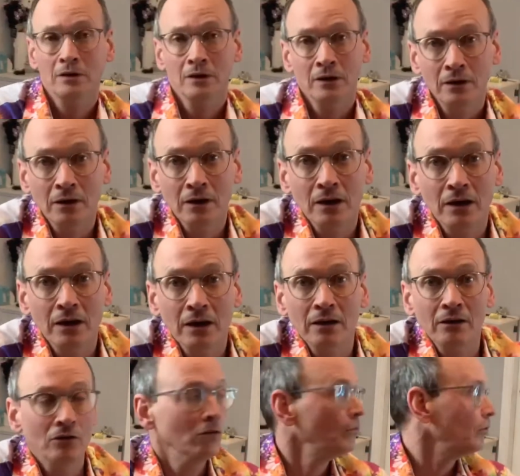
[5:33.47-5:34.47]
right? I
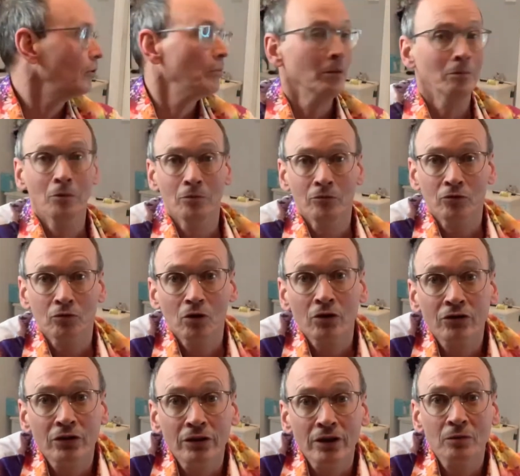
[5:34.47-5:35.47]
don't know if my mum's
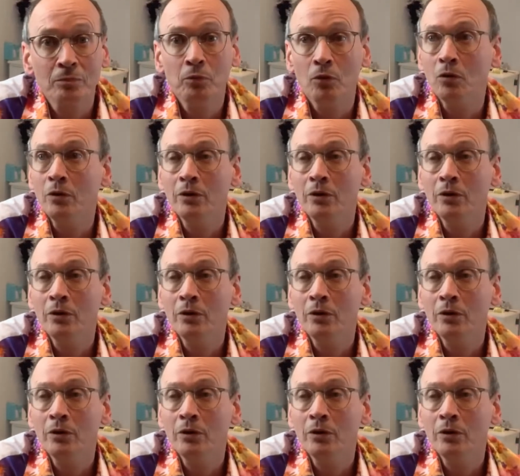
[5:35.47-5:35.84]
watching this, but